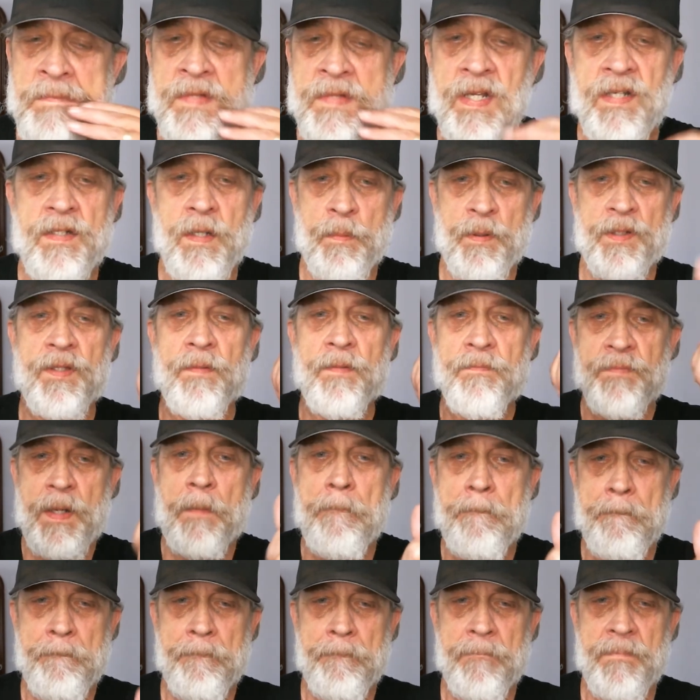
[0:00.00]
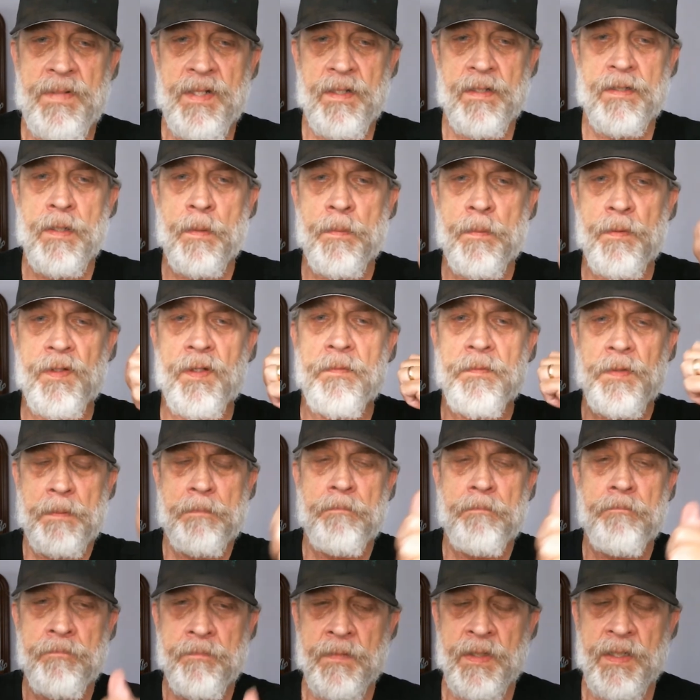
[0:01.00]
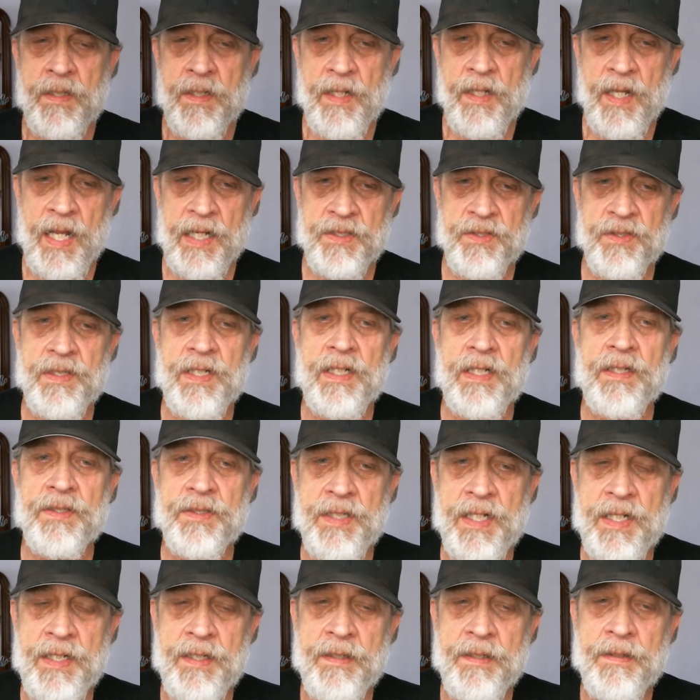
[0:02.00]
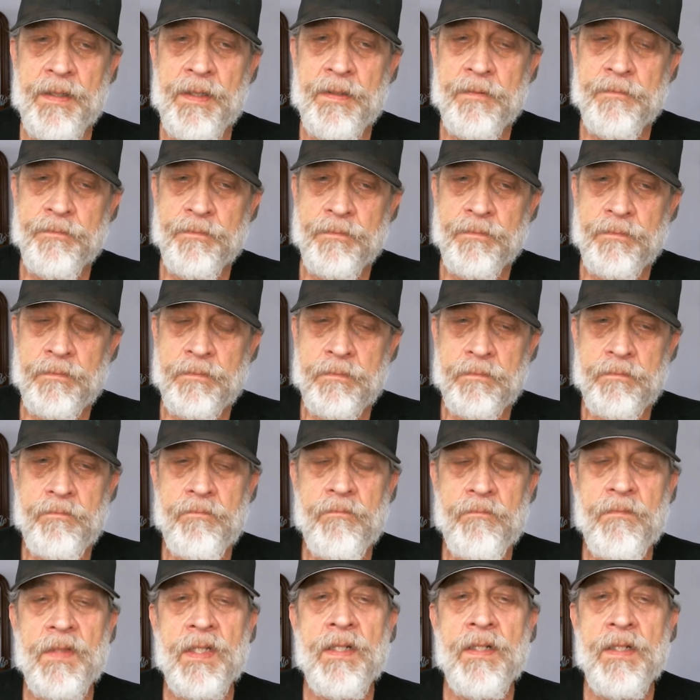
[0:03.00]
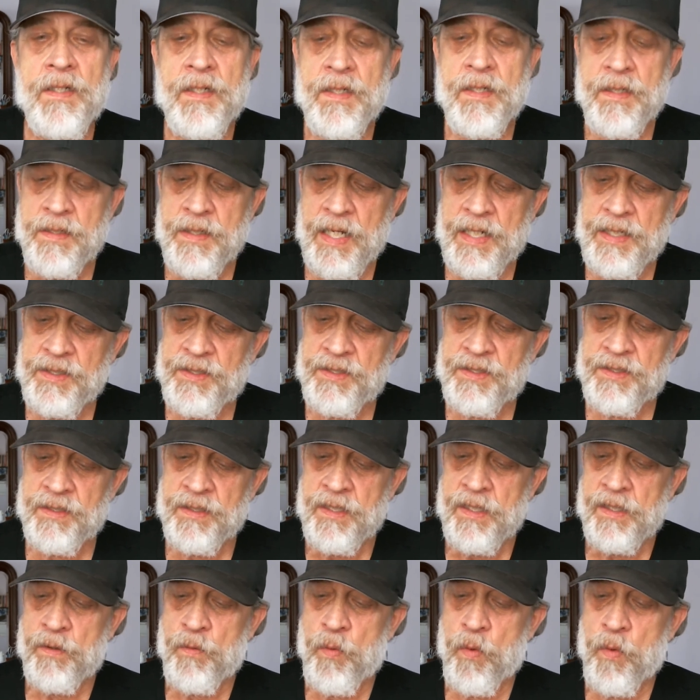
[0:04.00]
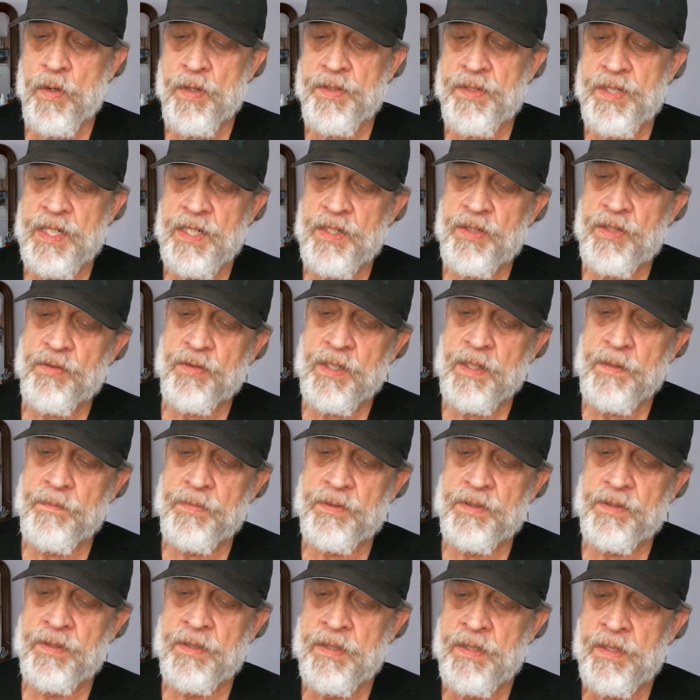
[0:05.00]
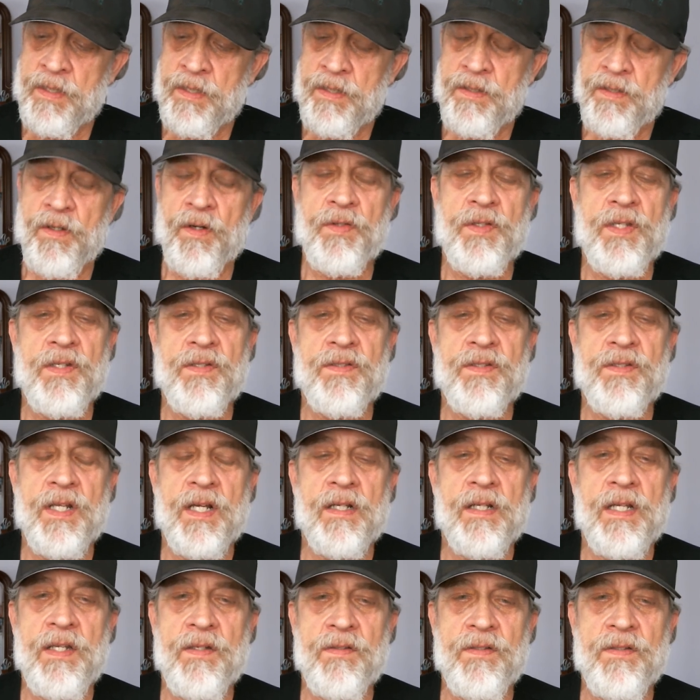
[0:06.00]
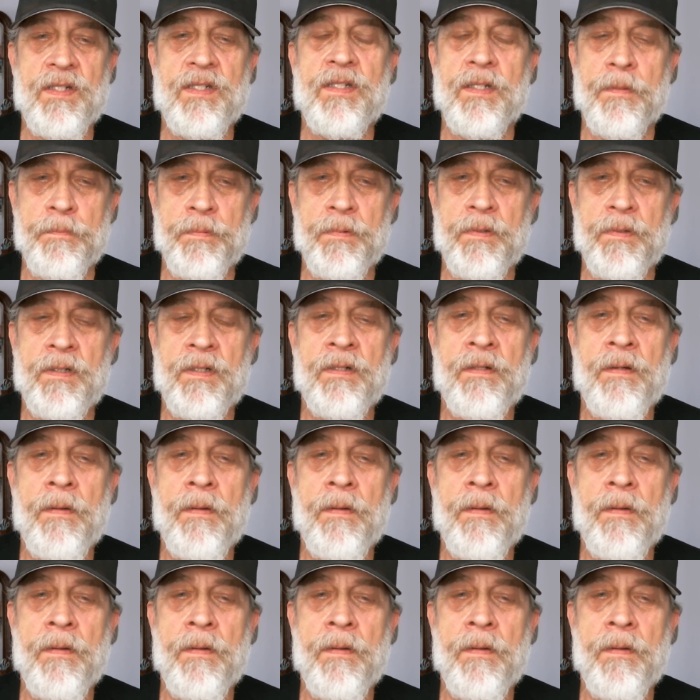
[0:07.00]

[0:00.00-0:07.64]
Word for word: Double thumbs up. Another double thumbs up. Excellent, outstanding. Nice. Quarantine Dreams. Northeast Style Hazy Dipper.